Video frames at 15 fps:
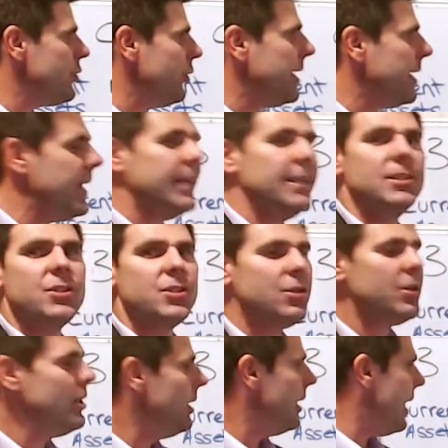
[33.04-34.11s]
2
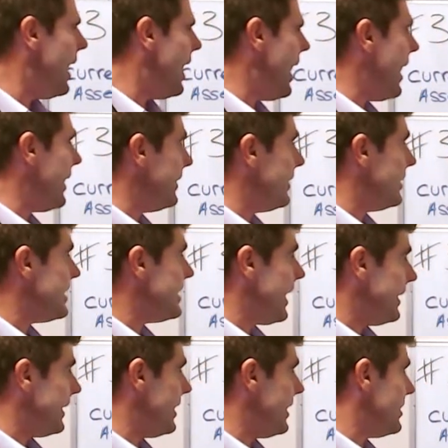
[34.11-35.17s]
kids under
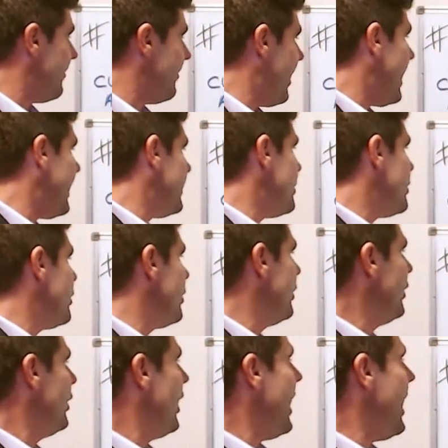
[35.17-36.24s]
10 years of age.
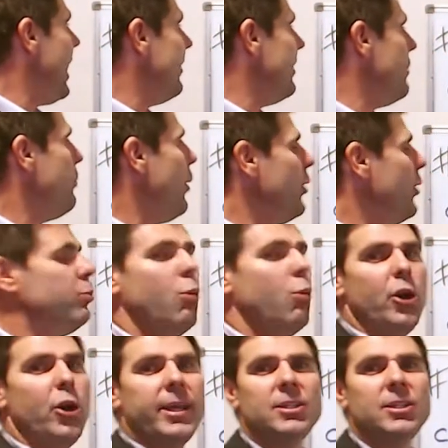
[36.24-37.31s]
They're both
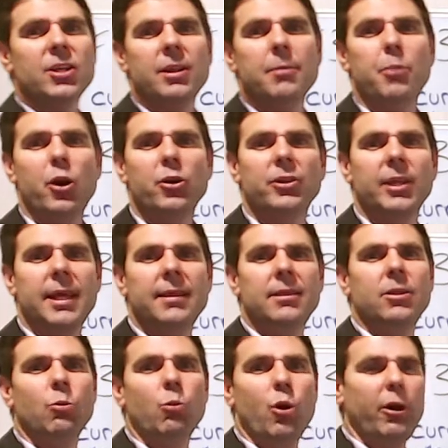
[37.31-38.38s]
working, so they're both
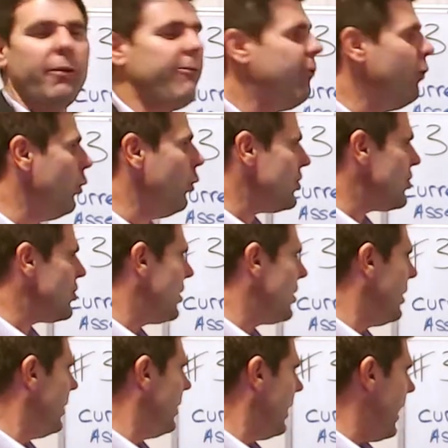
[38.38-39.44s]
in the
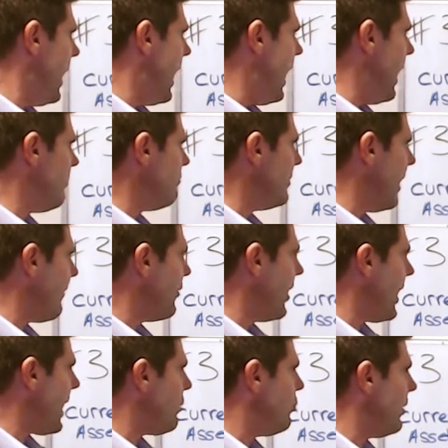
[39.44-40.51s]
workforce. They've got
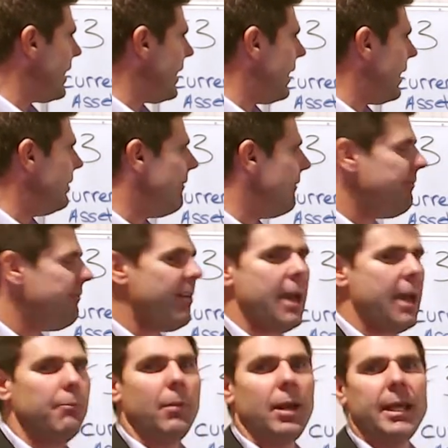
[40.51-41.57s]
equity in the
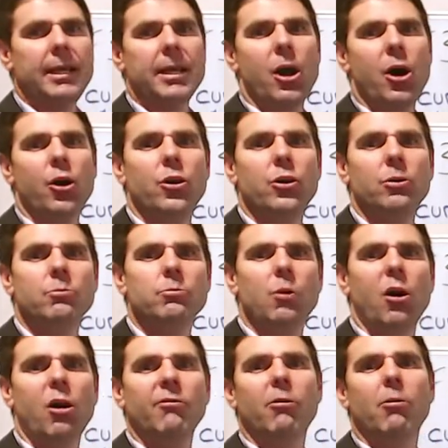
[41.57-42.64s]
family
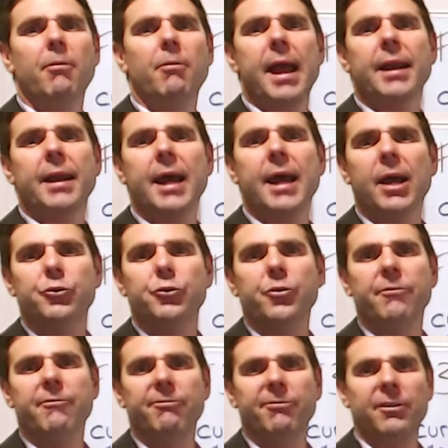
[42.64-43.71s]
home of around
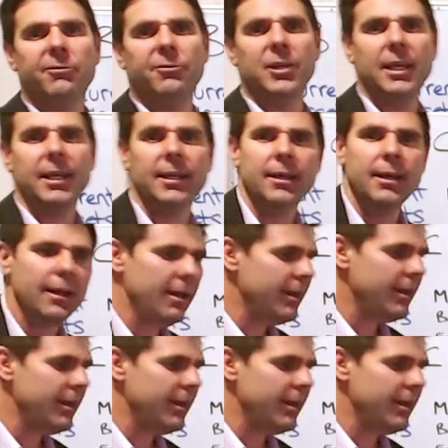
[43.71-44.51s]
$150,000.